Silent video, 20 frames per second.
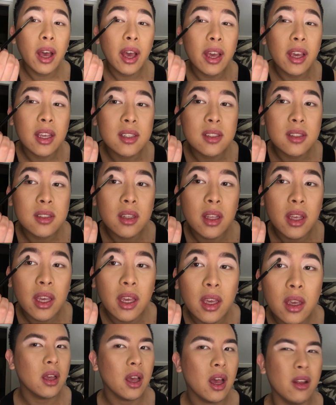I guess
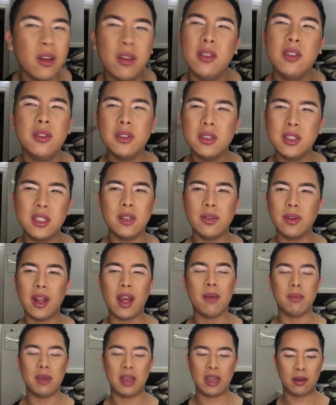like, oh, you'll see what I
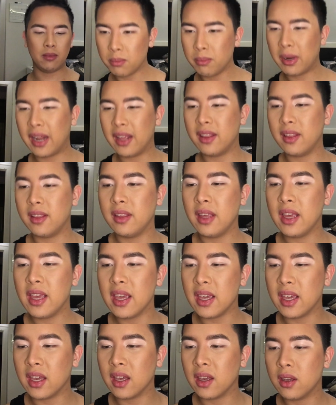mean. But I
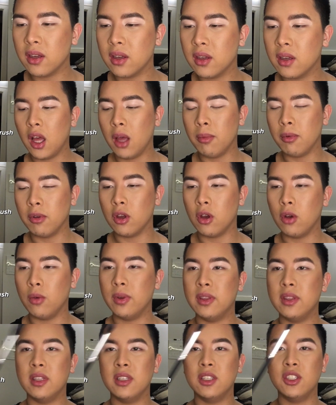think I'm gonna go
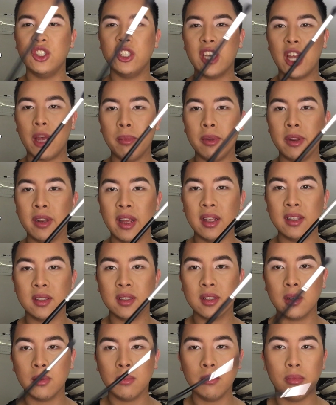with this Japanese
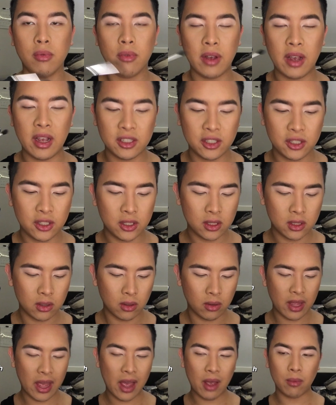brush so
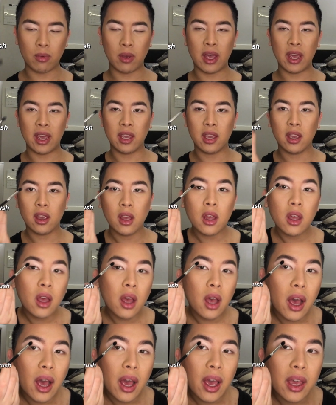that way
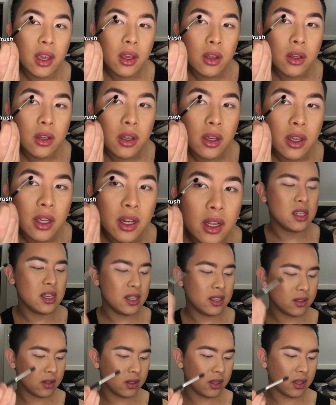I could
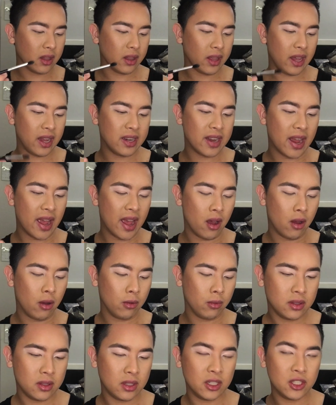easily lay
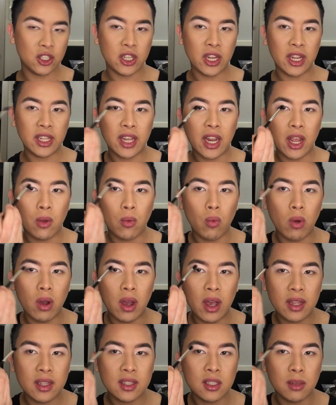down the shade that I
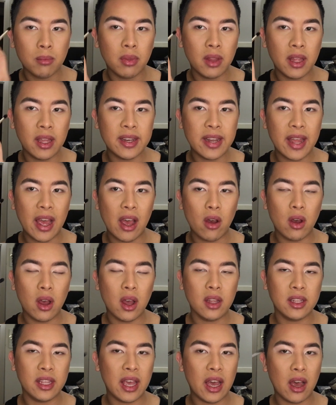want to blend out
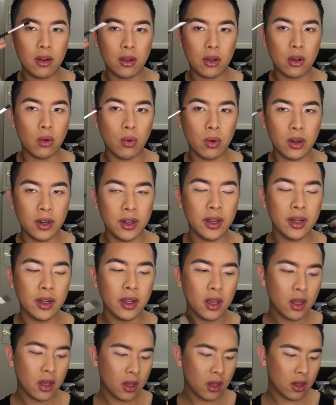on the outer corner
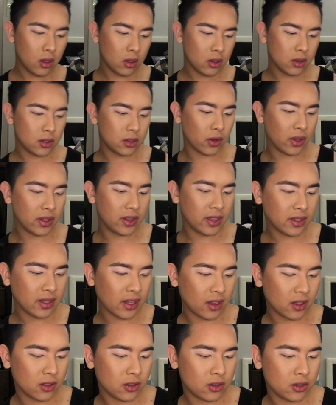so I think
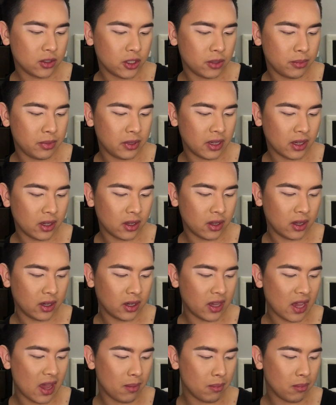that should be a good
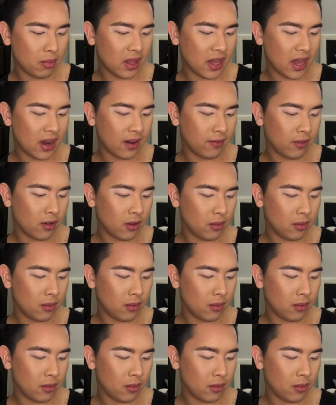game plan for